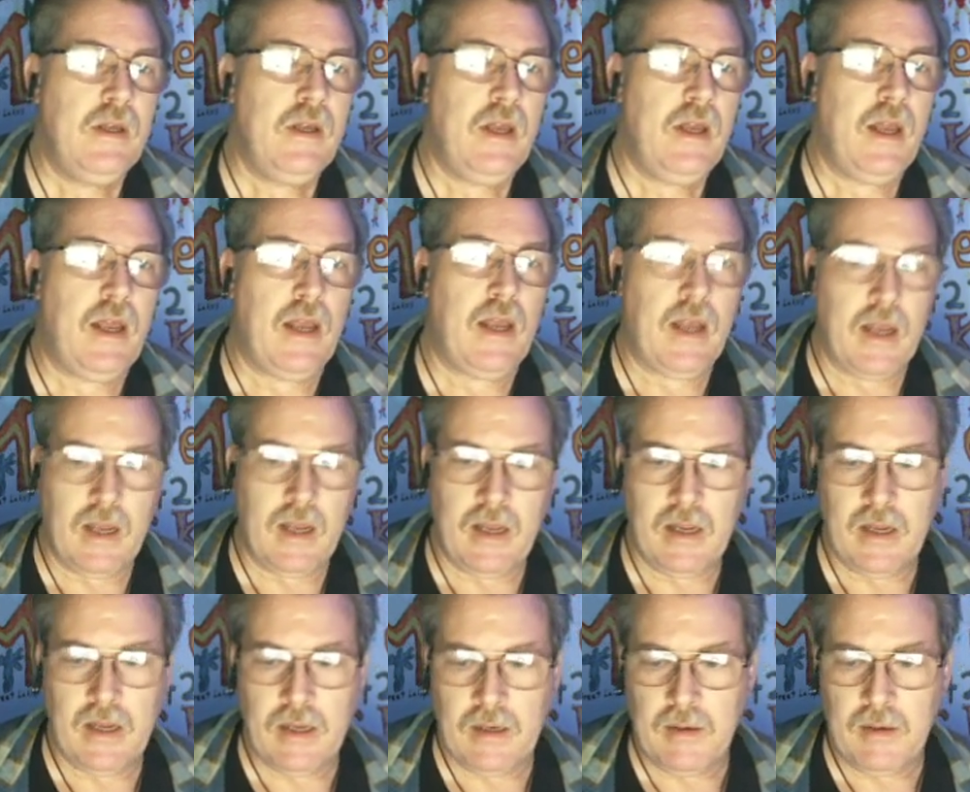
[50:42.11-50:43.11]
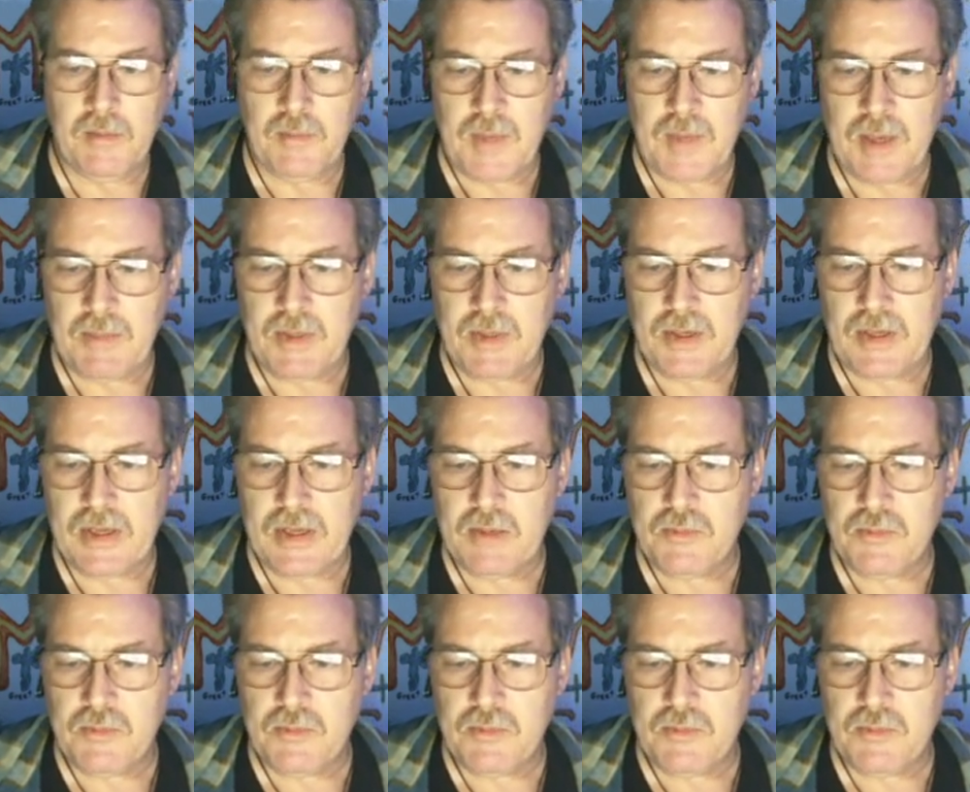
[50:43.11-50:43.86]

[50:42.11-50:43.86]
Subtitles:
and maybe keep